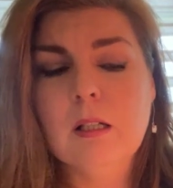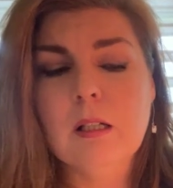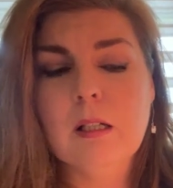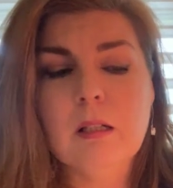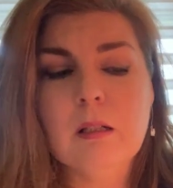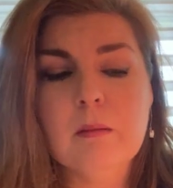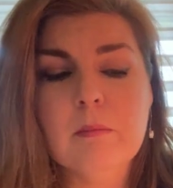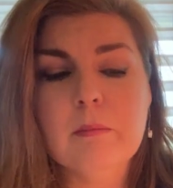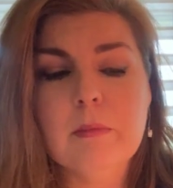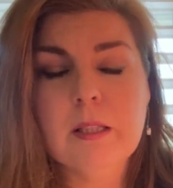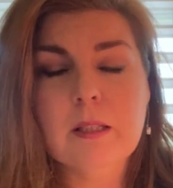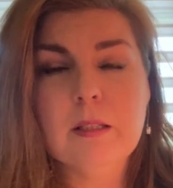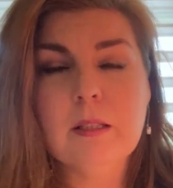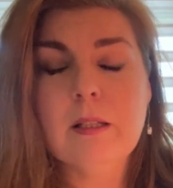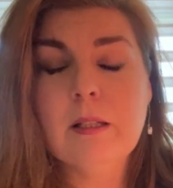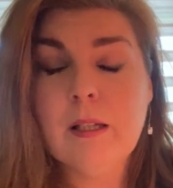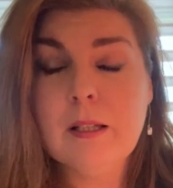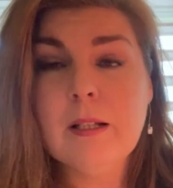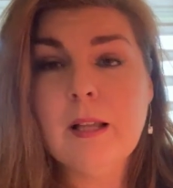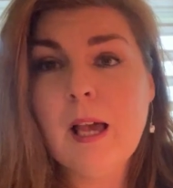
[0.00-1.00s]
um, it,
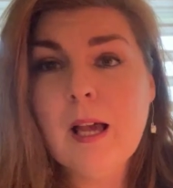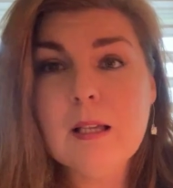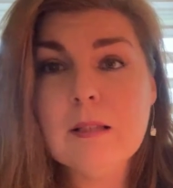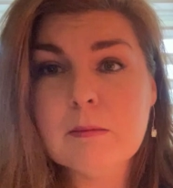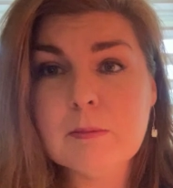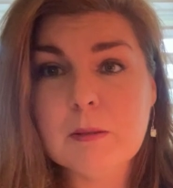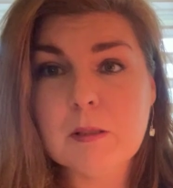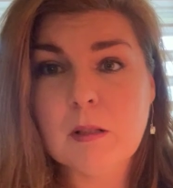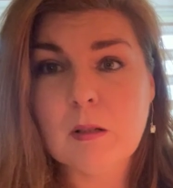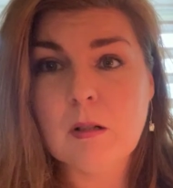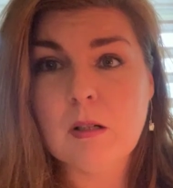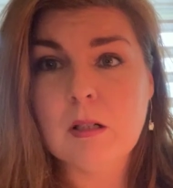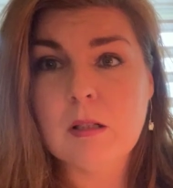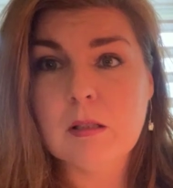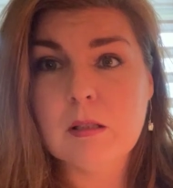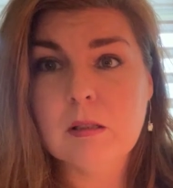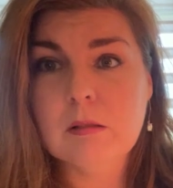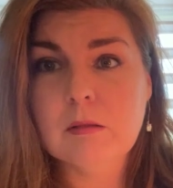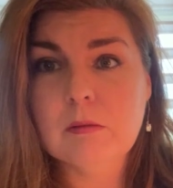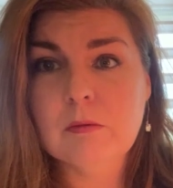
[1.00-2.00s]
it has been
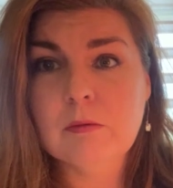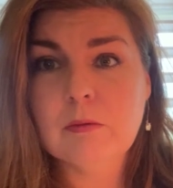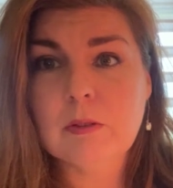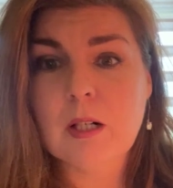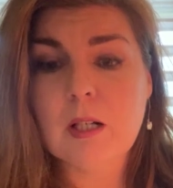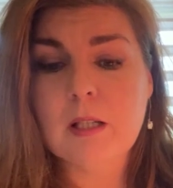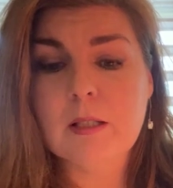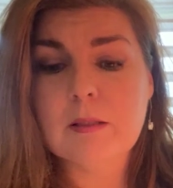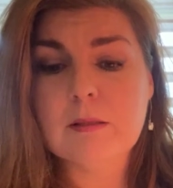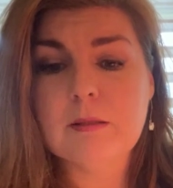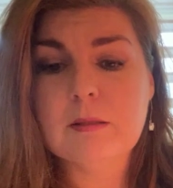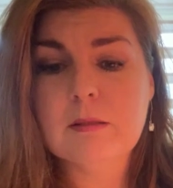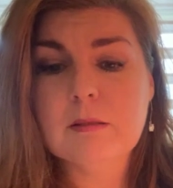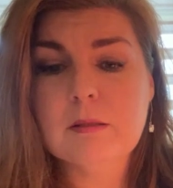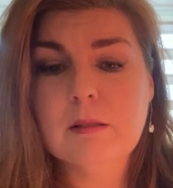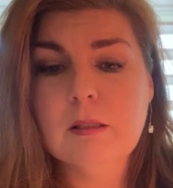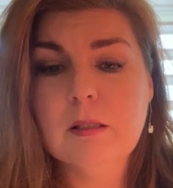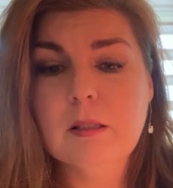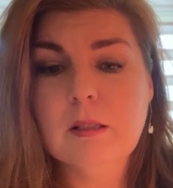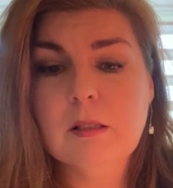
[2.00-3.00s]
hard for us
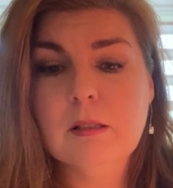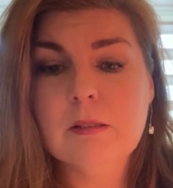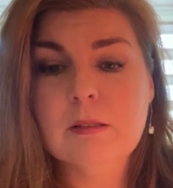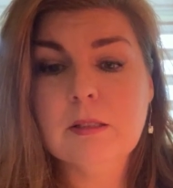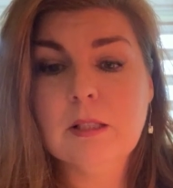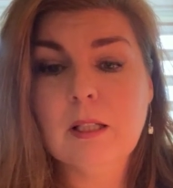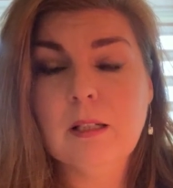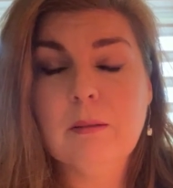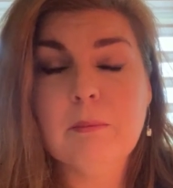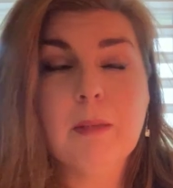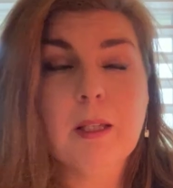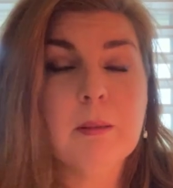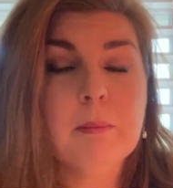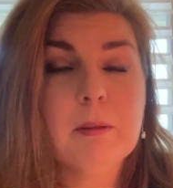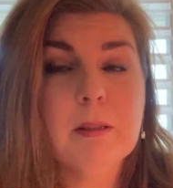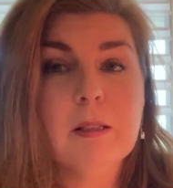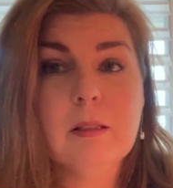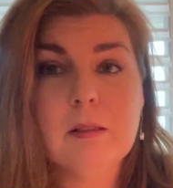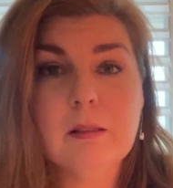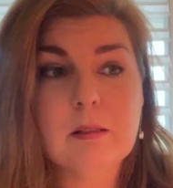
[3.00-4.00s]
to
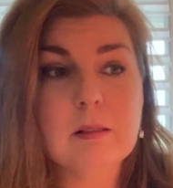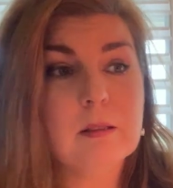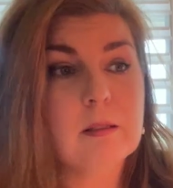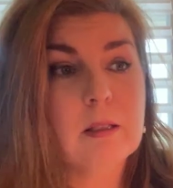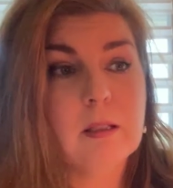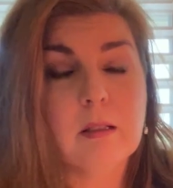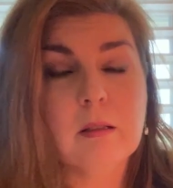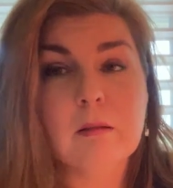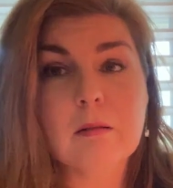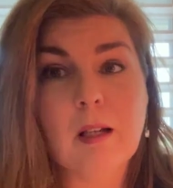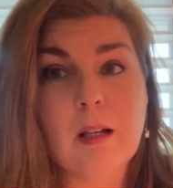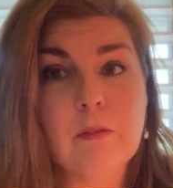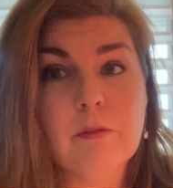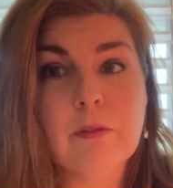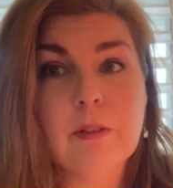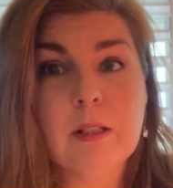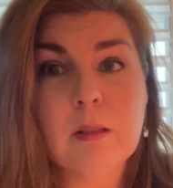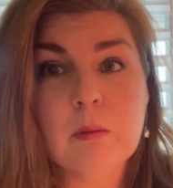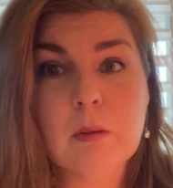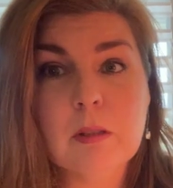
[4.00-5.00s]
maybe, you know, not
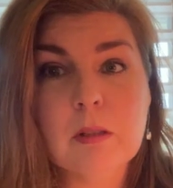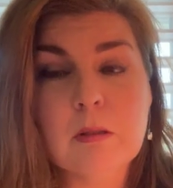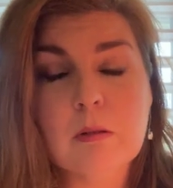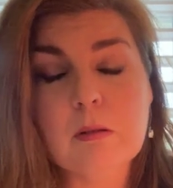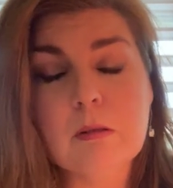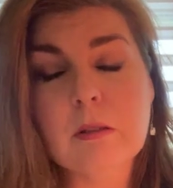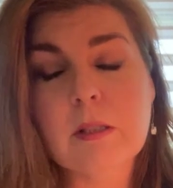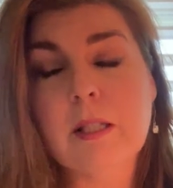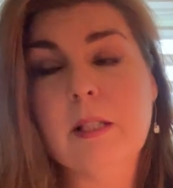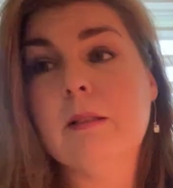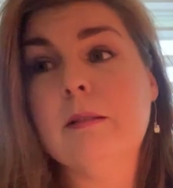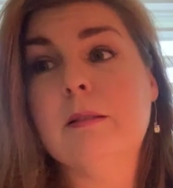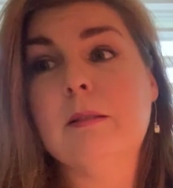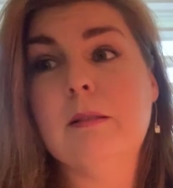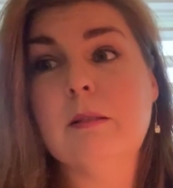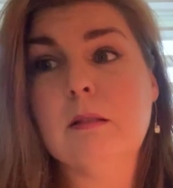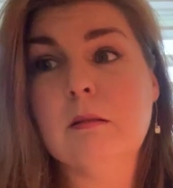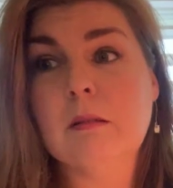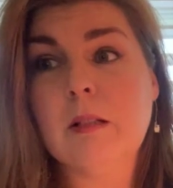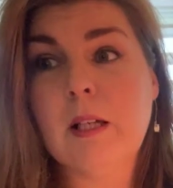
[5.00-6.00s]
fit in with the cool kids,
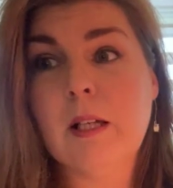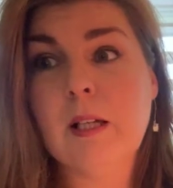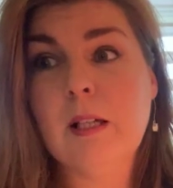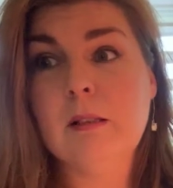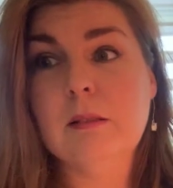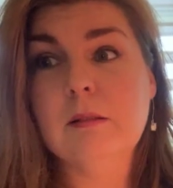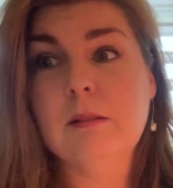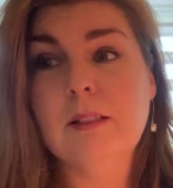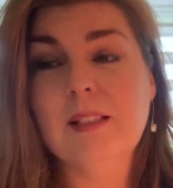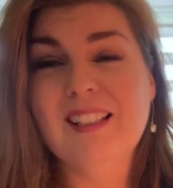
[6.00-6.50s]
okay?